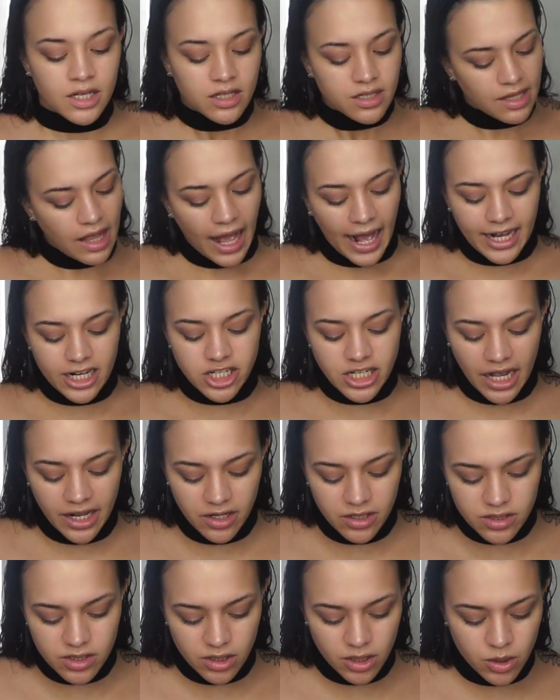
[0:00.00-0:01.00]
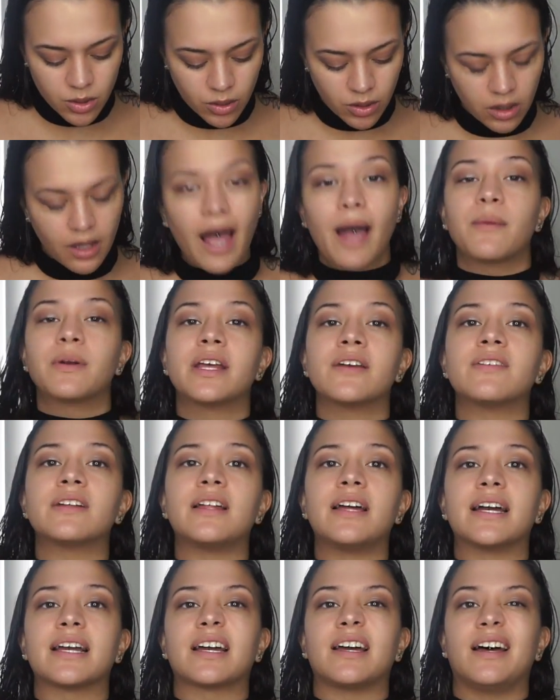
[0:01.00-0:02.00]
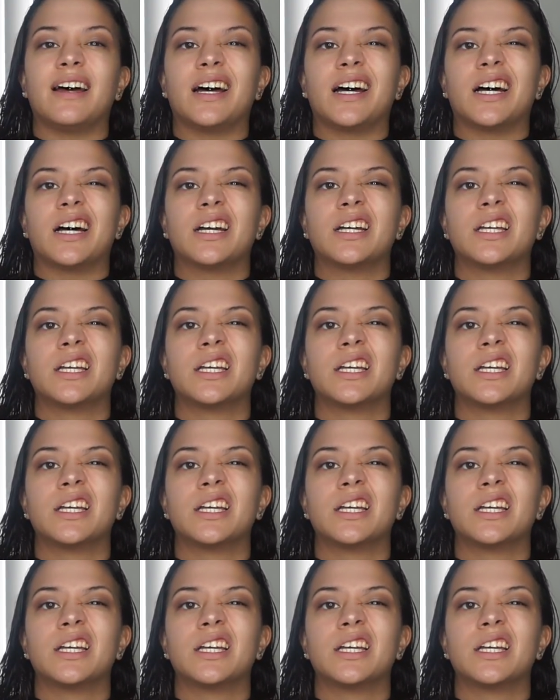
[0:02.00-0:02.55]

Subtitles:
Eyeshadows are cool. I would give it like a